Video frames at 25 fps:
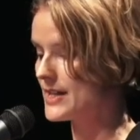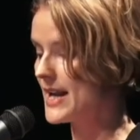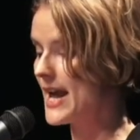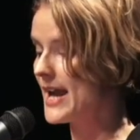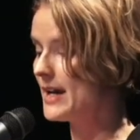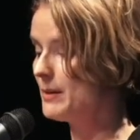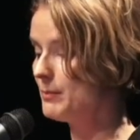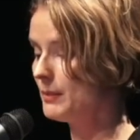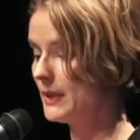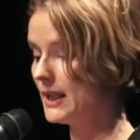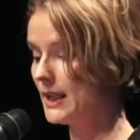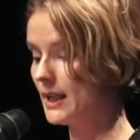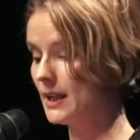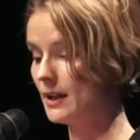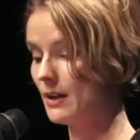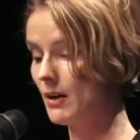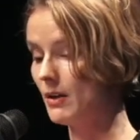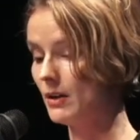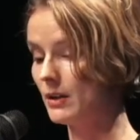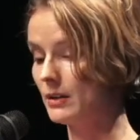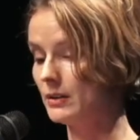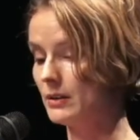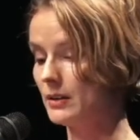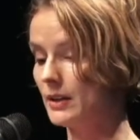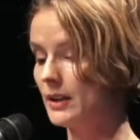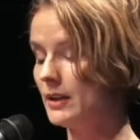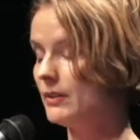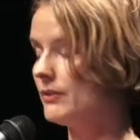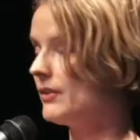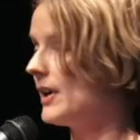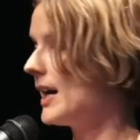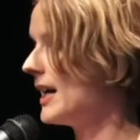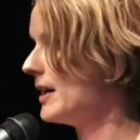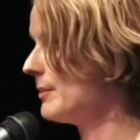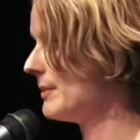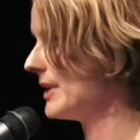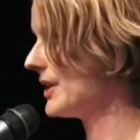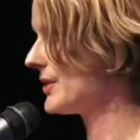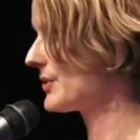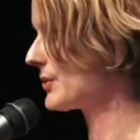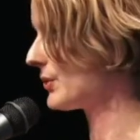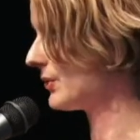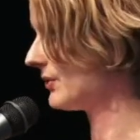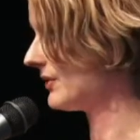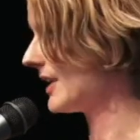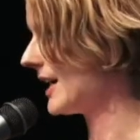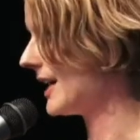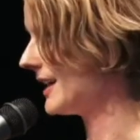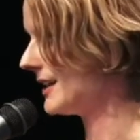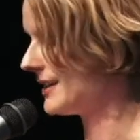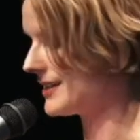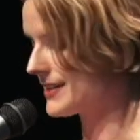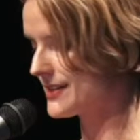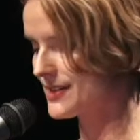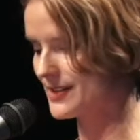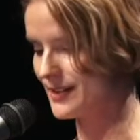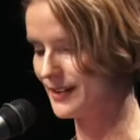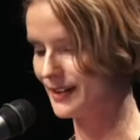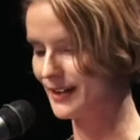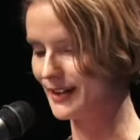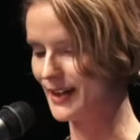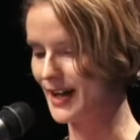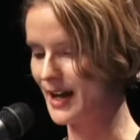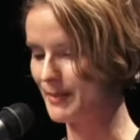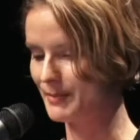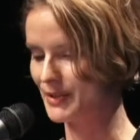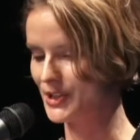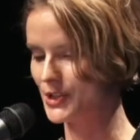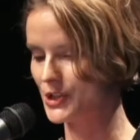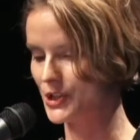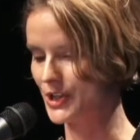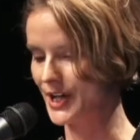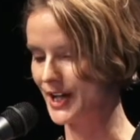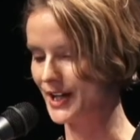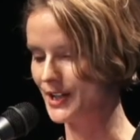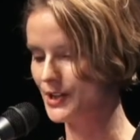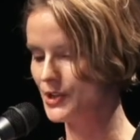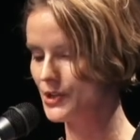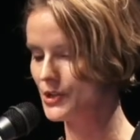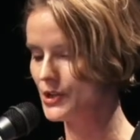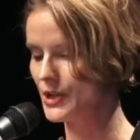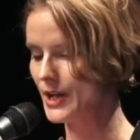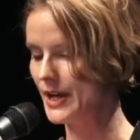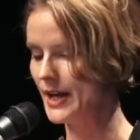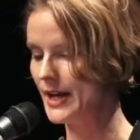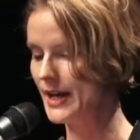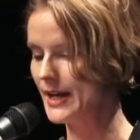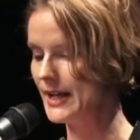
namely on environmental violence and climate change,